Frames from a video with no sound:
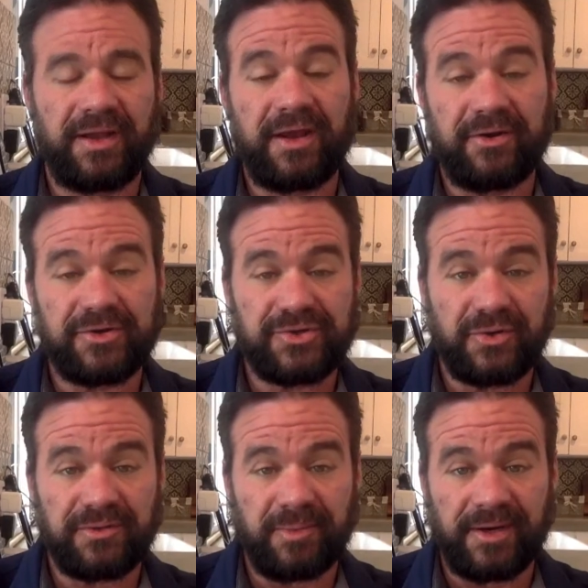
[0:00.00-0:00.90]
editor's note
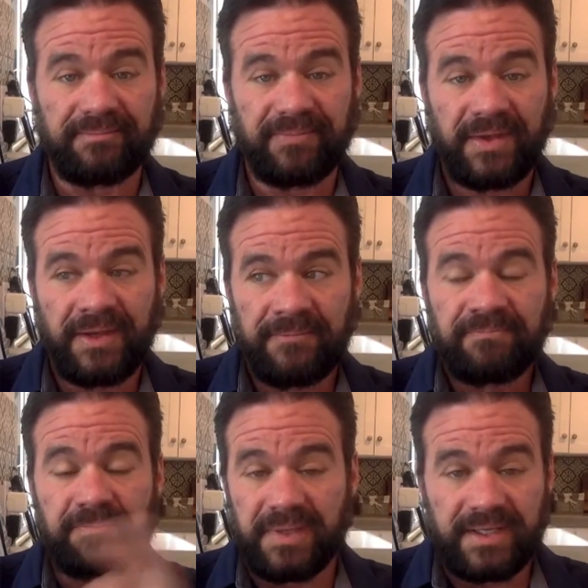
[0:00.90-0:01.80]
at the bottom
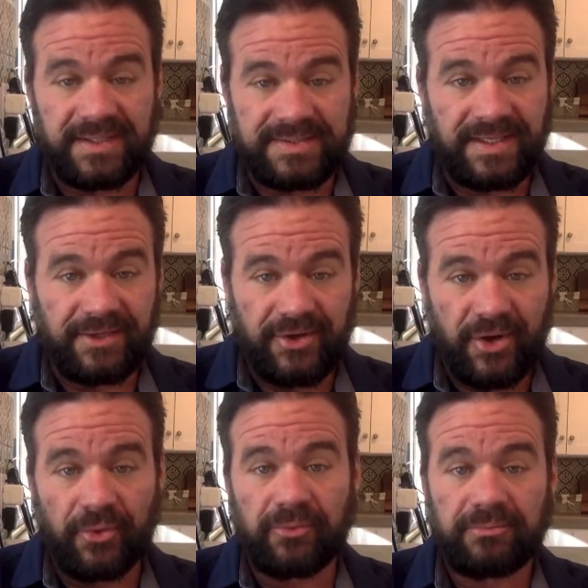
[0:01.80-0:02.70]
because they
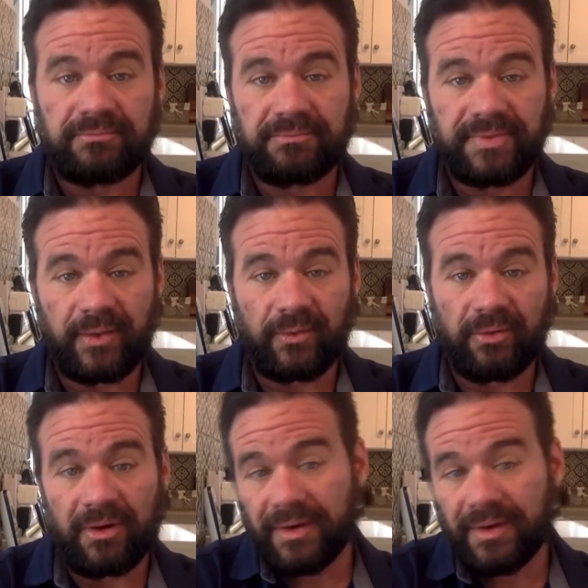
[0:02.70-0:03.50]
know they were wrong.